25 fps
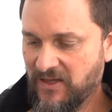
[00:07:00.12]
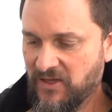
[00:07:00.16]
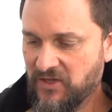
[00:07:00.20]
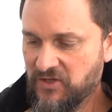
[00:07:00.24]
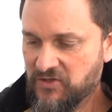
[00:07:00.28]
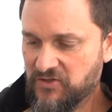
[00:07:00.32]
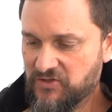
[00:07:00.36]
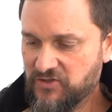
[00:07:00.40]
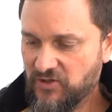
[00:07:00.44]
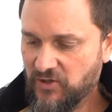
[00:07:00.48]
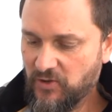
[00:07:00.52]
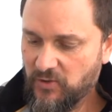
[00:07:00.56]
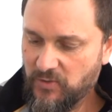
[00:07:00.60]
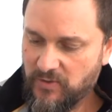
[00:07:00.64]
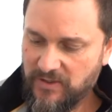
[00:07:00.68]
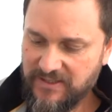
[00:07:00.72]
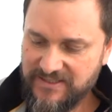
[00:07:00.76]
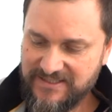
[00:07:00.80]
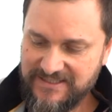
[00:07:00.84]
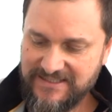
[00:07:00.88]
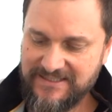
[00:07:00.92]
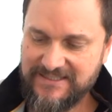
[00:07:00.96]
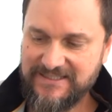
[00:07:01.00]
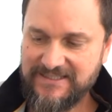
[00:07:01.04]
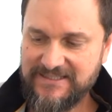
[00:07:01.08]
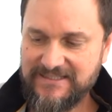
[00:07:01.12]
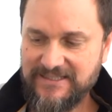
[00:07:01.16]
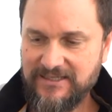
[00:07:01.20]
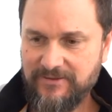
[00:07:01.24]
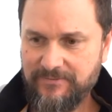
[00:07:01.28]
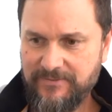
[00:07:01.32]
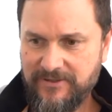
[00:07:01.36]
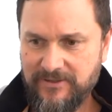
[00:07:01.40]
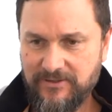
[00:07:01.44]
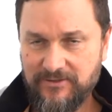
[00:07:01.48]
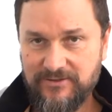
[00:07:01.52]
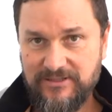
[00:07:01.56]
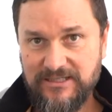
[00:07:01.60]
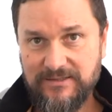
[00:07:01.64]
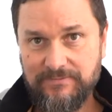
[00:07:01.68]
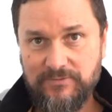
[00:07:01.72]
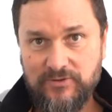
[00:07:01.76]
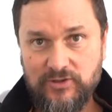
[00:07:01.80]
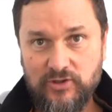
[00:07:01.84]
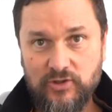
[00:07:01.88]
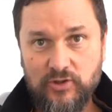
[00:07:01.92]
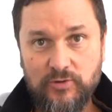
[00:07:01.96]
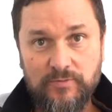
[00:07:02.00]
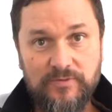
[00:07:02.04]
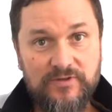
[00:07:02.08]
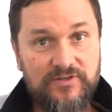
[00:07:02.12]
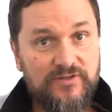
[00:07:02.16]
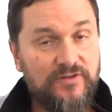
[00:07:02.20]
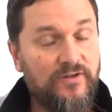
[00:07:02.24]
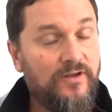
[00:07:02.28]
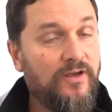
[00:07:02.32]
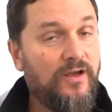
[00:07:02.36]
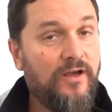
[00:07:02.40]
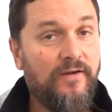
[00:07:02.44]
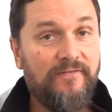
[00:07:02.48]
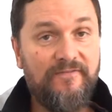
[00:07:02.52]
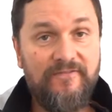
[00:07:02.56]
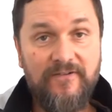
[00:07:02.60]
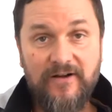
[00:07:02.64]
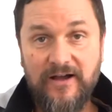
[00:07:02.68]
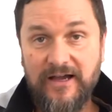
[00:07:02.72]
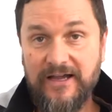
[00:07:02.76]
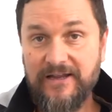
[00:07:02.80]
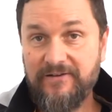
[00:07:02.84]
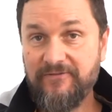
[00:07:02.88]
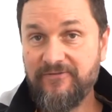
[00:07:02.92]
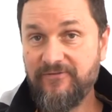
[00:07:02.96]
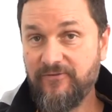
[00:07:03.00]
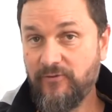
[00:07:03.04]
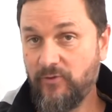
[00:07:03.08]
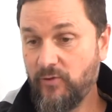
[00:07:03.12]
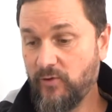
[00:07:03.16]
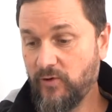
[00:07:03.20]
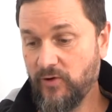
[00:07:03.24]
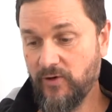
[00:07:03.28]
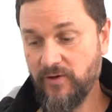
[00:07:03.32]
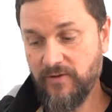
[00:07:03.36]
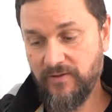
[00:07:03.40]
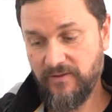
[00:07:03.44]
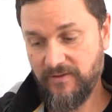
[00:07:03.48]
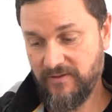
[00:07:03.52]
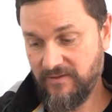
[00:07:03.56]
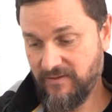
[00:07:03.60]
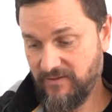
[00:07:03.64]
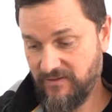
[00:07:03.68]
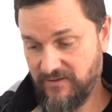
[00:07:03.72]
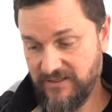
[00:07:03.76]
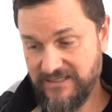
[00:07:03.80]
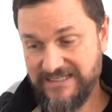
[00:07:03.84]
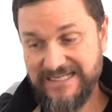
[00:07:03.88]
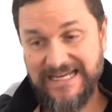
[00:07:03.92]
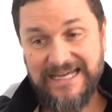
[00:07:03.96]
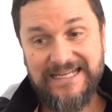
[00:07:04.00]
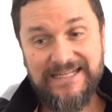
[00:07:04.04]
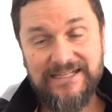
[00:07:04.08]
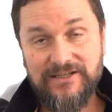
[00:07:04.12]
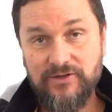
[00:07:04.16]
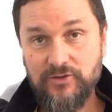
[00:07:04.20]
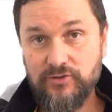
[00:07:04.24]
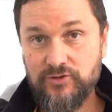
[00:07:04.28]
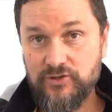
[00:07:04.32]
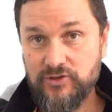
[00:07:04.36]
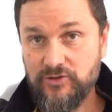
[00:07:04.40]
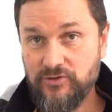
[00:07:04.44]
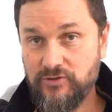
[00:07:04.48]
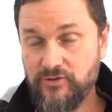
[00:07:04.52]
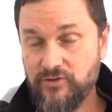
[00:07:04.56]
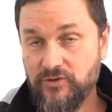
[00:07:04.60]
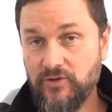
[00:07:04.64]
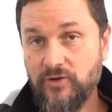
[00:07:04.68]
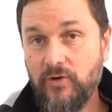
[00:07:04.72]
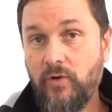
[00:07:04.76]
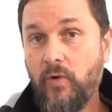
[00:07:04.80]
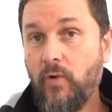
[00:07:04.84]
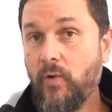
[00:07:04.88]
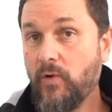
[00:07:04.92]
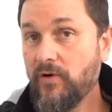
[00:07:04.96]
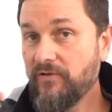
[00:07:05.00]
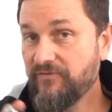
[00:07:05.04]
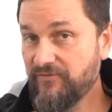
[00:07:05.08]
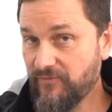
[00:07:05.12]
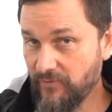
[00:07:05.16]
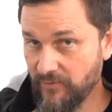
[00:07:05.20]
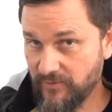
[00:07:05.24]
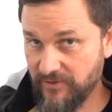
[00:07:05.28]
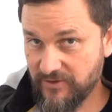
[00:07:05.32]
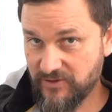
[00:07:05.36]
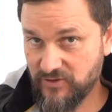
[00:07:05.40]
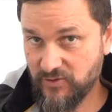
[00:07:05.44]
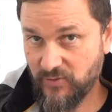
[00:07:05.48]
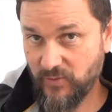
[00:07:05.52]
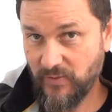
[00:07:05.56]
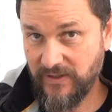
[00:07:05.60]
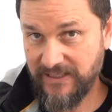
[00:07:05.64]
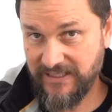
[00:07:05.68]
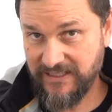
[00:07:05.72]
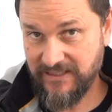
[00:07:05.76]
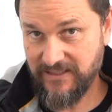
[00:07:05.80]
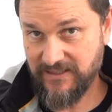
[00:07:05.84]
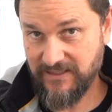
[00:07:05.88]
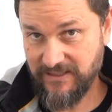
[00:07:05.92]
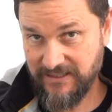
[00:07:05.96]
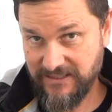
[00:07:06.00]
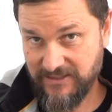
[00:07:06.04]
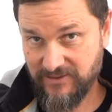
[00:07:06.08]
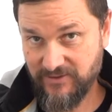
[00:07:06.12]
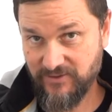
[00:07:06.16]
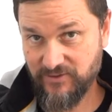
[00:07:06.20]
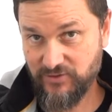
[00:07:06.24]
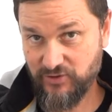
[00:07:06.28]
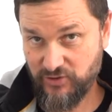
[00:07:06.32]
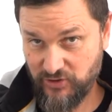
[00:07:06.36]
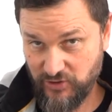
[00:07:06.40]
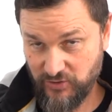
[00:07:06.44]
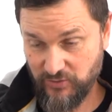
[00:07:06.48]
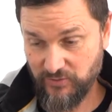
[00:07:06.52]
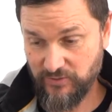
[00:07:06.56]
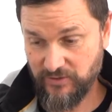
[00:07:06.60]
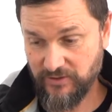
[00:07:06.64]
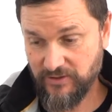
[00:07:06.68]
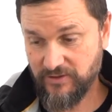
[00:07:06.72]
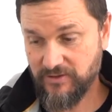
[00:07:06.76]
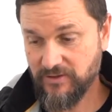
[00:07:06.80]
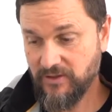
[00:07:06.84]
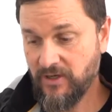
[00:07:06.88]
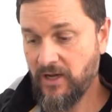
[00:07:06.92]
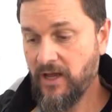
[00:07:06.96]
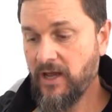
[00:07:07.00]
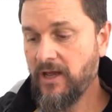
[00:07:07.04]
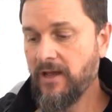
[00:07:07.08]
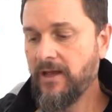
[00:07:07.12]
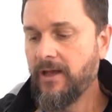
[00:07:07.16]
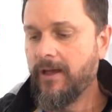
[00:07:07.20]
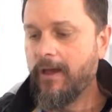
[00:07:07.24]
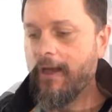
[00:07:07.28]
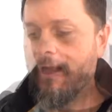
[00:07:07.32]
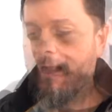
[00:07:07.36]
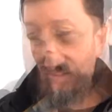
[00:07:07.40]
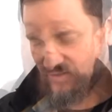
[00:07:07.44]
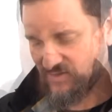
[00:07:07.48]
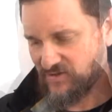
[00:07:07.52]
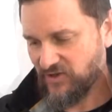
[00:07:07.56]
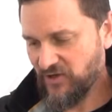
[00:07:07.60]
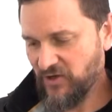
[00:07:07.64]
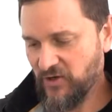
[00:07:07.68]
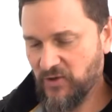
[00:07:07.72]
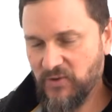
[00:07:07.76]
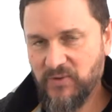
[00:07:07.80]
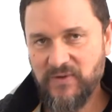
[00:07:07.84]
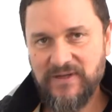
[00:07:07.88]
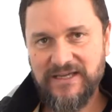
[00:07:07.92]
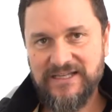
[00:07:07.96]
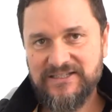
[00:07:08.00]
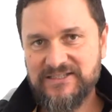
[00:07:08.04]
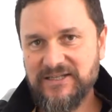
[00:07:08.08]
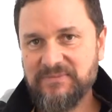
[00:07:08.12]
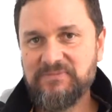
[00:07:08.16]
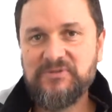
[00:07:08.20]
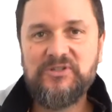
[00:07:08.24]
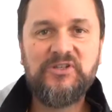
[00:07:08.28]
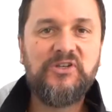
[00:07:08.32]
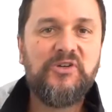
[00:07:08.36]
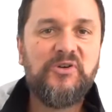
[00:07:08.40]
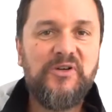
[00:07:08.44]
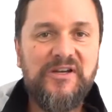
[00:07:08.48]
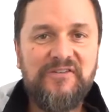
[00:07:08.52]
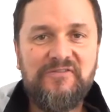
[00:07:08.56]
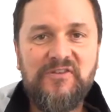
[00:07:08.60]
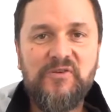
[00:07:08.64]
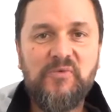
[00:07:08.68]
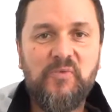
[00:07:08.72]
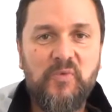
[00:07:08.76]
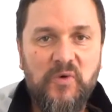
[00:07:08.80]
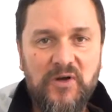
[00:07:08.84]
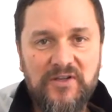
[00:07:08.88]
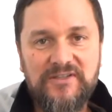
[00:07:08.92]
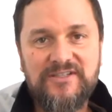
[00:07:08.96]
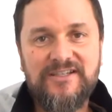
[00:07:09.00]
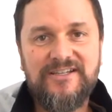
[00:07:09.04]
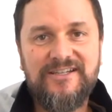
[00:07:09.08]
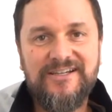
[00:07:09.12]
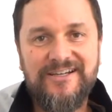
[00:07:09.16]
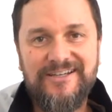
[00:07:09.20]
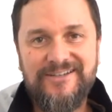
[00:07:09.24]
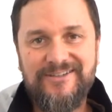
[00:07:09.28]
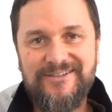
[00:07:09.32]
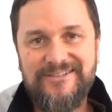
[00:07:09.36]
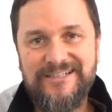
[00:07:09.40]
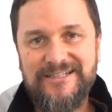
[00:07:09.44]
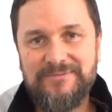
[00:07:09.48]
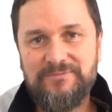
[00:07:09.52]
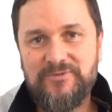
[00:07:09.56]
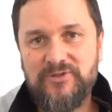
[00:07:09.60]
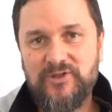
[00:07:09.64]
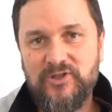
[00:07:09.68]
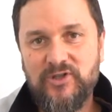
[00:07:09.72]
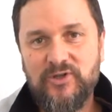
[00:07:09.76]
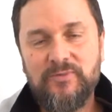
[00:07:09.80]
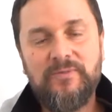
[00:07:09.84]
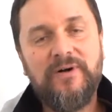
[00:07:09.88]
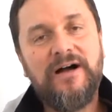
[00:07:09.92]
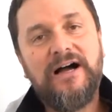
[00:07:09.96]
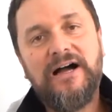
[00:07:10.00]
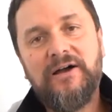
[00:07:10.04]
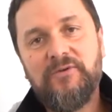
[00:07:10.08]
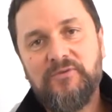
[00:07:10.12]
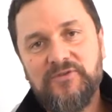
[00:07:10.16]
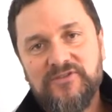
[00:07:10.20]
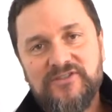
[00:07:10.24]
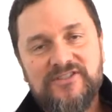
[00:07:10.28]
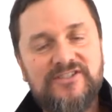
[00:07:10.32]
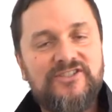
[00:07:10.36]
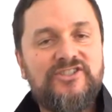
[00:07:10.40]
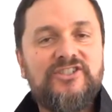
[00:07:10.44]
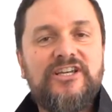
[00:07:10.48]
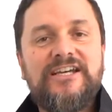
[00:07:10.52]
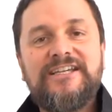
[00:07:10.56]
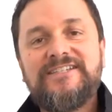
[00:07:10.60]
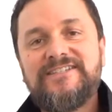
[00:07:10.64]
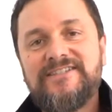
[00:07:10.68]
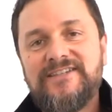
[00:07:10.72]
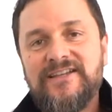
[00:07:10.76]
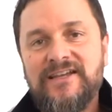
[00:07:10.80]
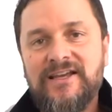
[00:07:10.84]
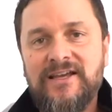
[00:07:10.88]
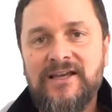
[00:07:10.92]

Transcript: So a 60 centimeter dip tube is fine for the 10-liter Junior or for the 20-liter Junior. So it's up to you. If you want to cut your dip tube, I would suggest